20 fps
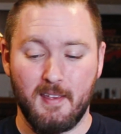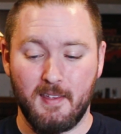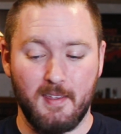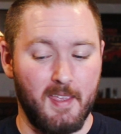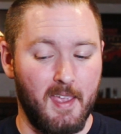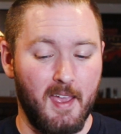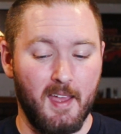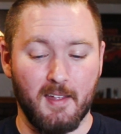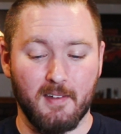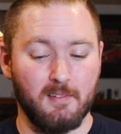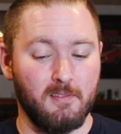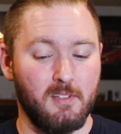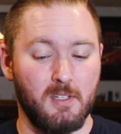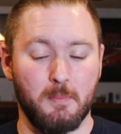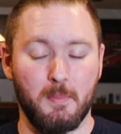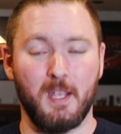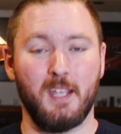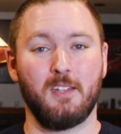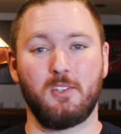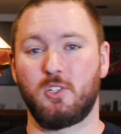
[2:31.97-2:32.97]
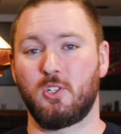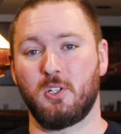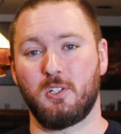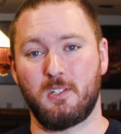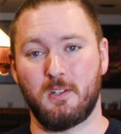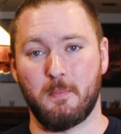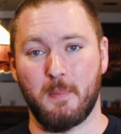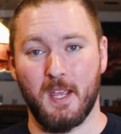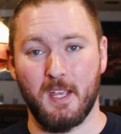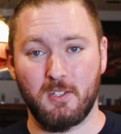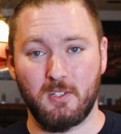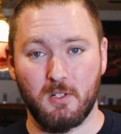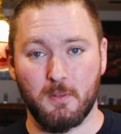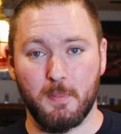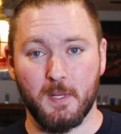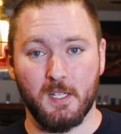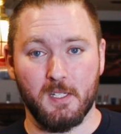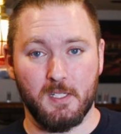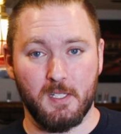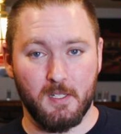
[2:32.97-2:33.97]
yeah, to me it's just a
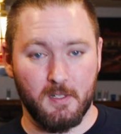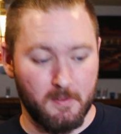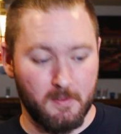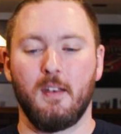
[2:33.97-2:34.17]
masterpiece.